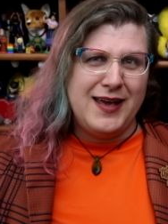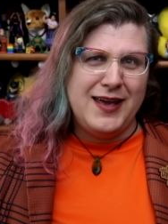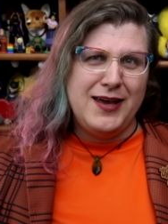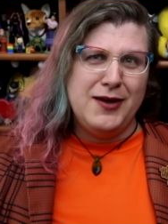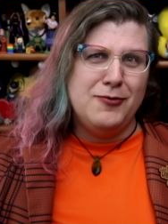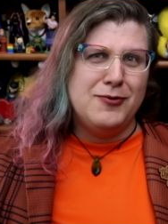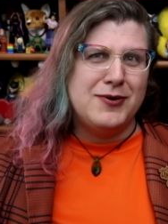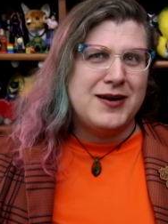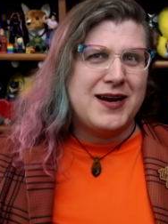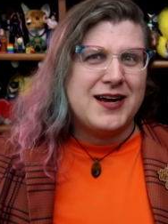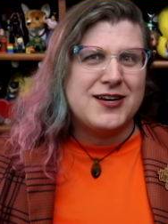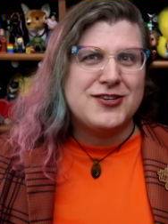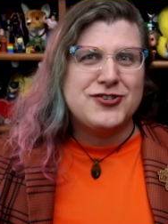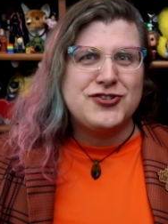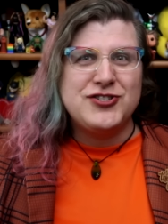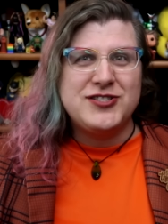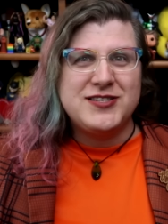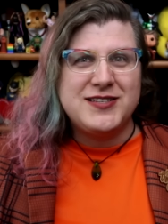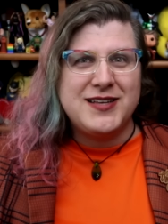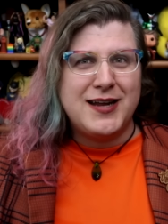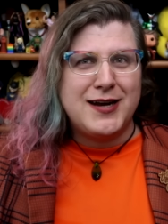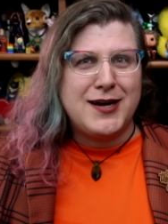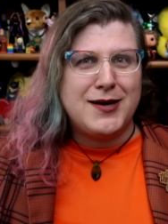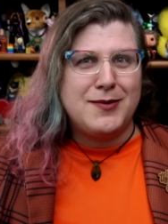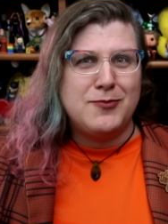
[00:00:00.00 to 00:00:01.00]
It would actually
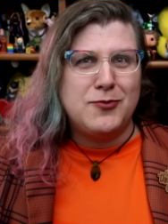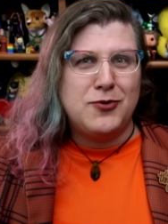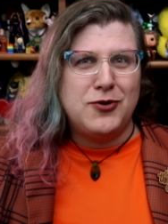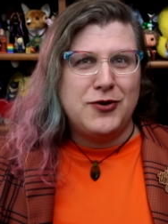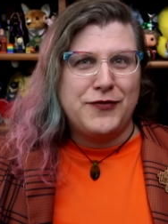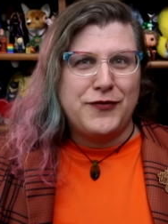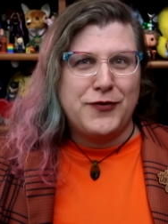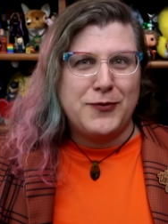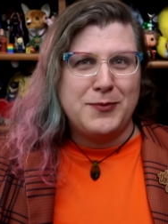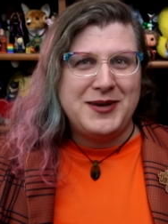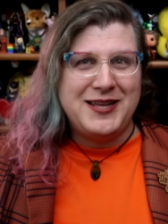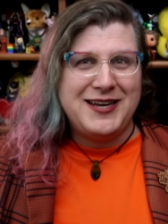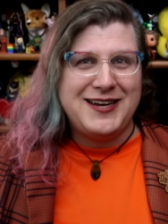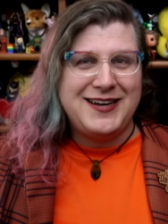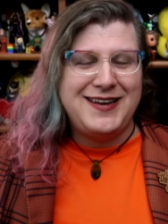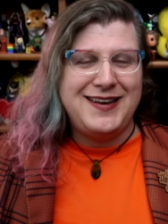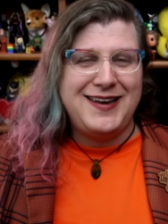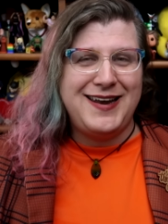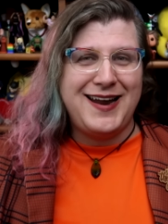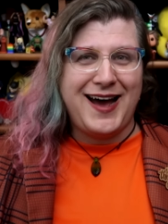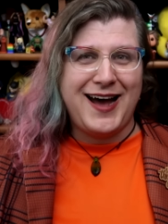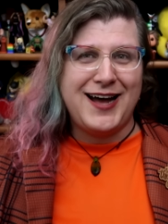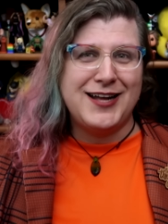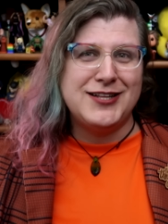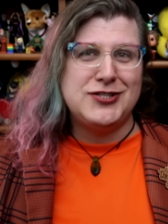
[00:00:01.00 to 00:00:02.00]
stand out more for me to
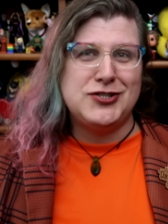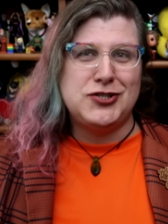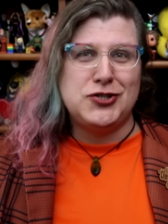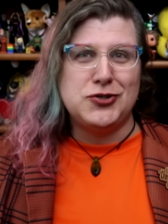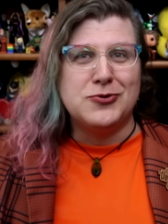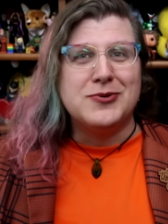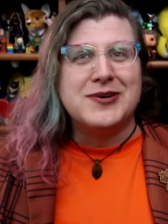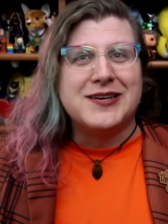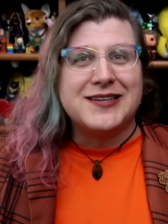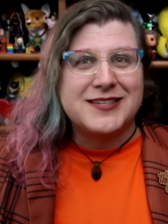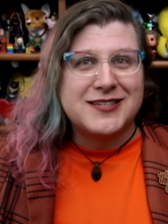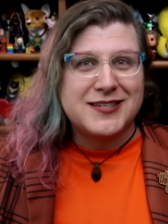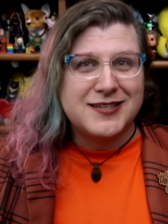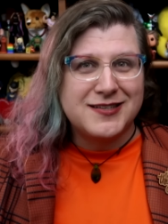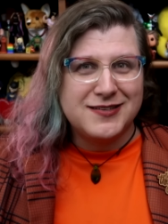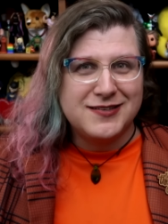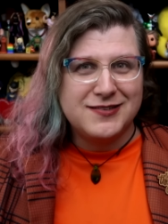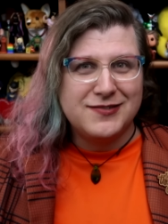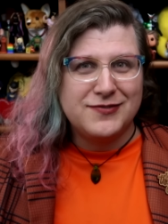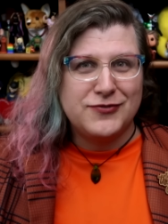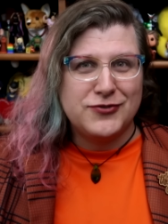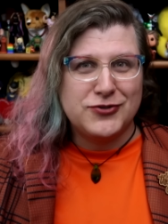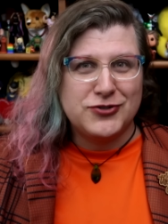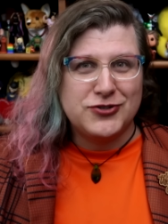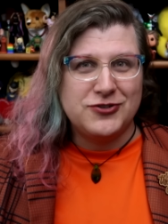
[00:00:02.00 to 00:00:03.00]
not do it
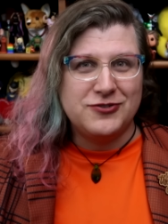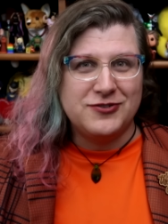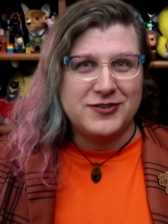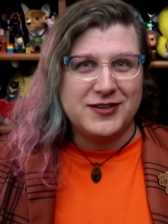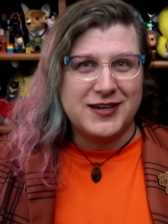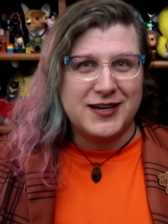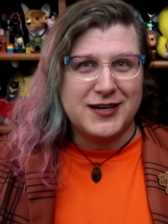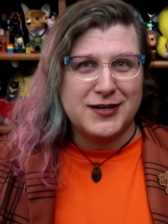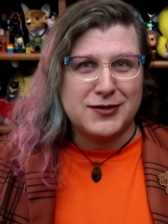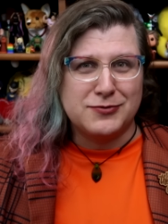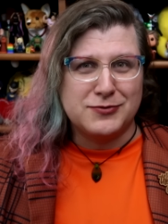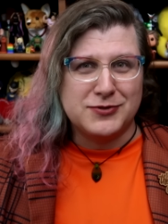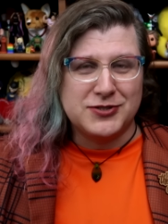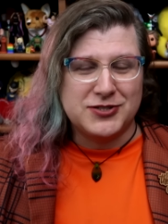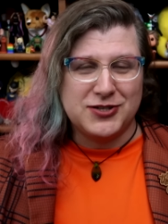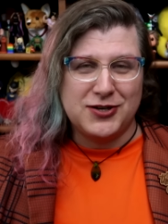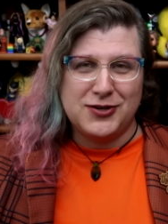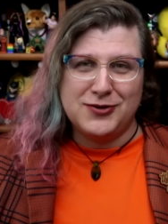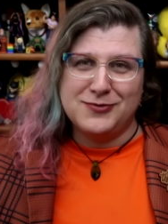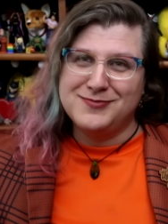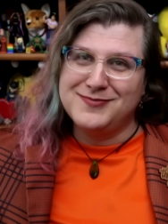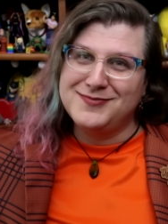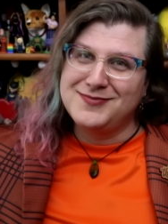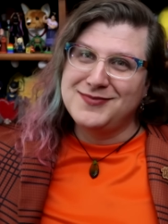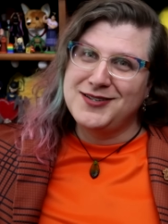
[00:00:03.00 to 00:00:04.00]
for Ncuti Gatwa.
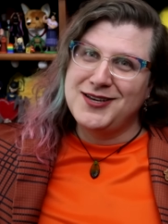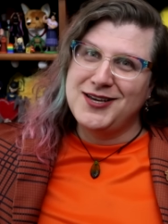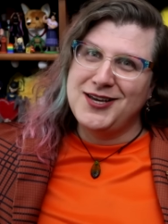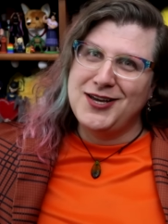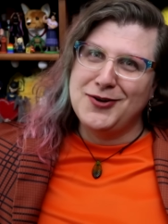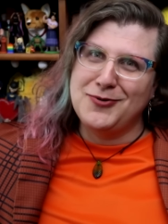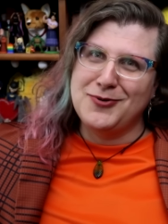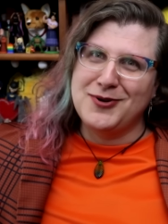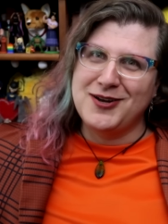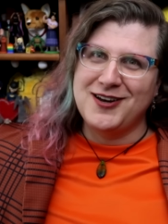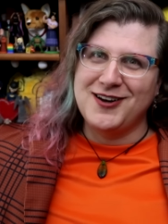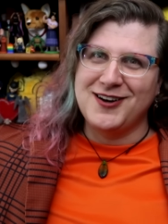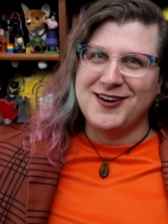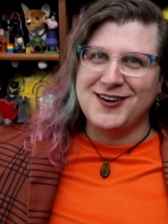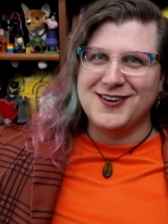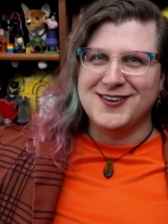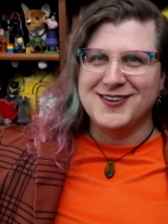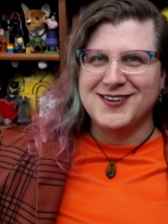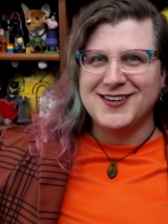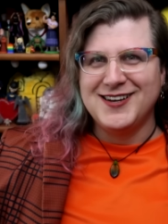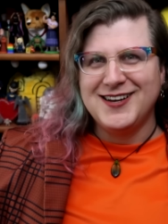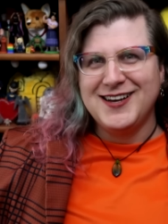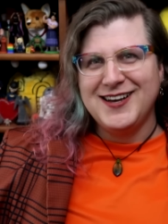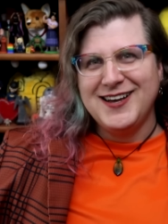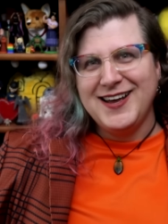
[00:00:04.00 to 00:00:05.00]
So here we are.
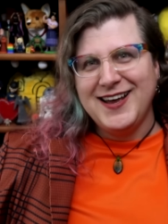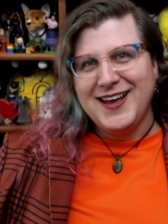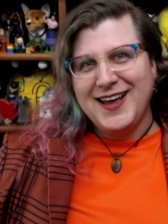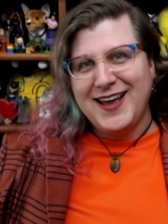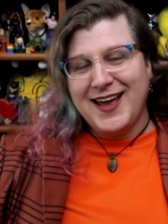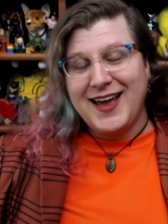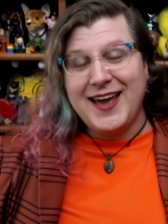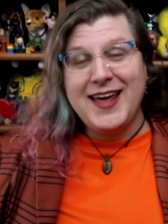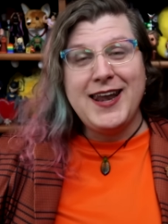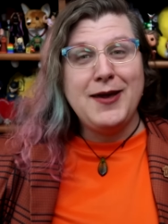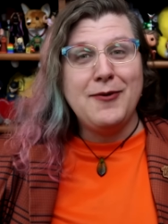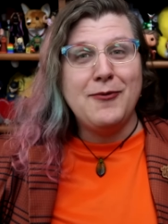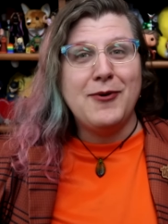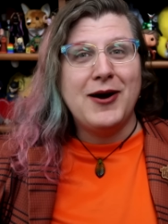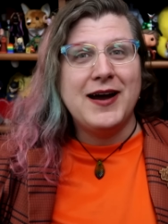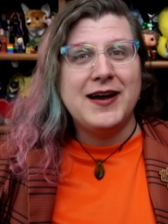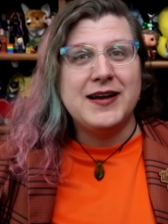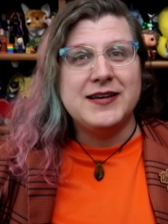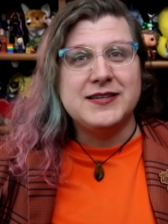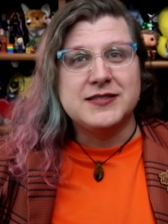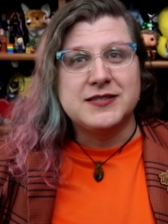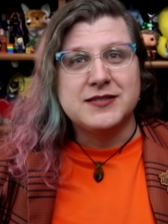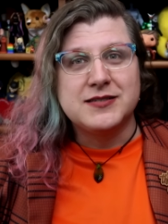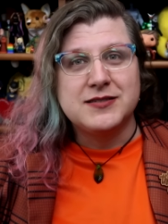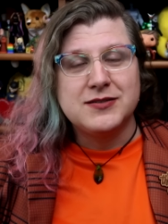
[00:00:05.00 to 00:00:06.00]

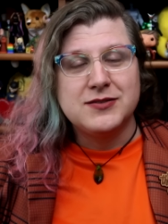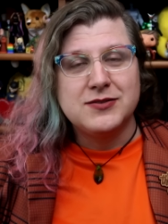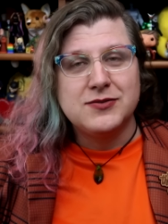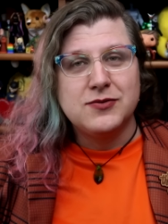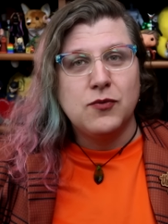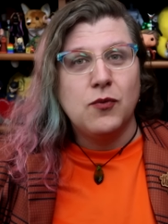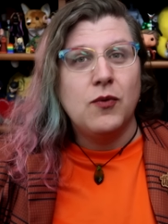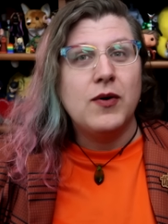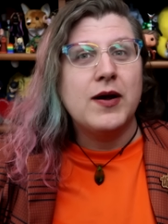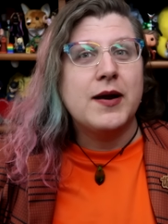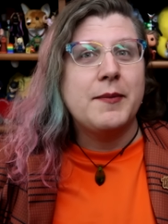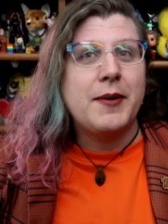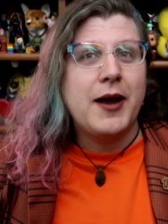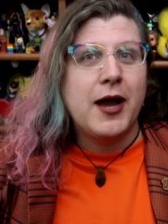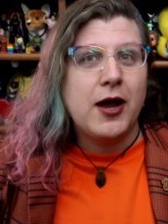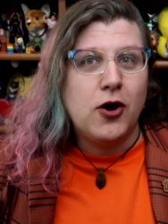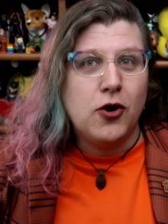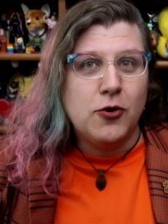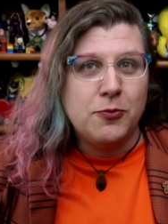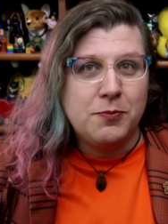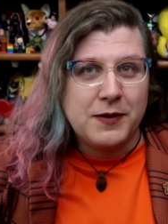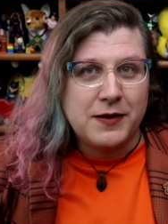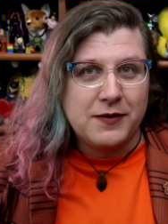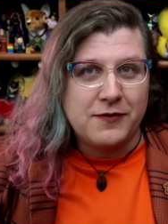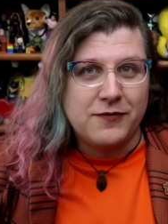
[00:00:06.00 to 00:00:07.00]
Anyways, what am I
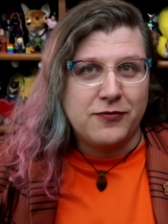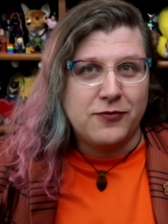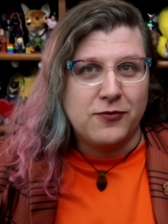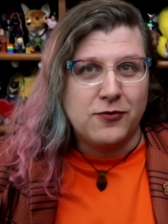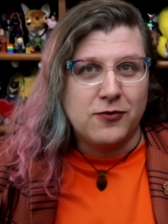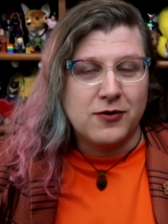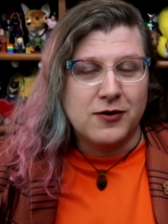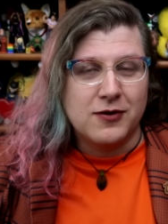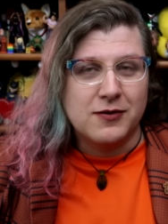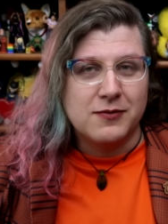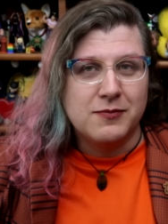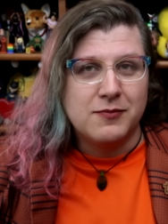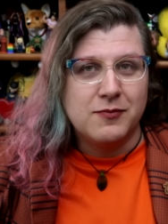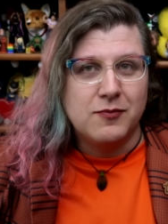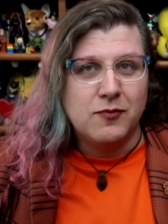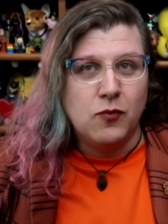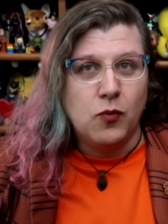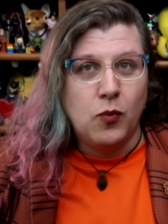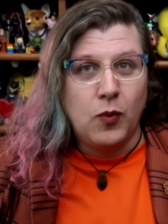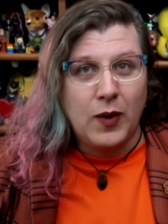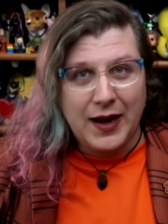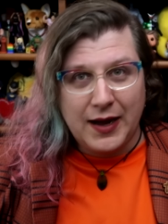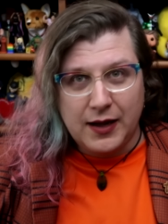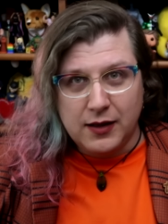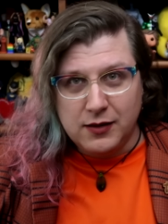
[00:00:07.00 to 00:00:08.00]
hoping for?
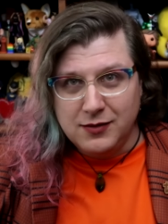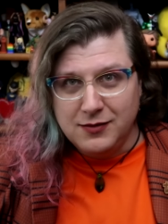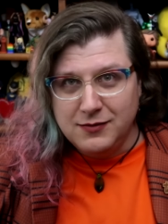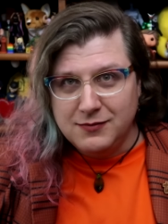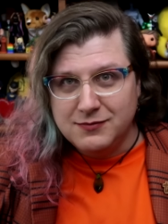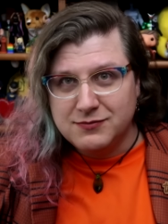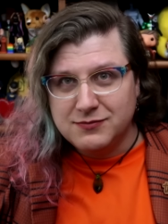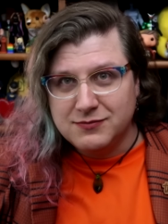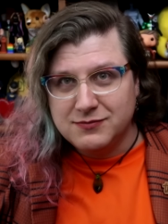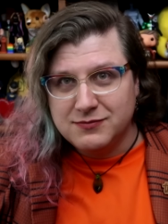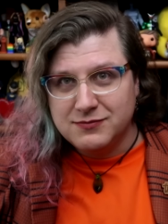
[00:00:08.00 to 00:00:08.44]
Well,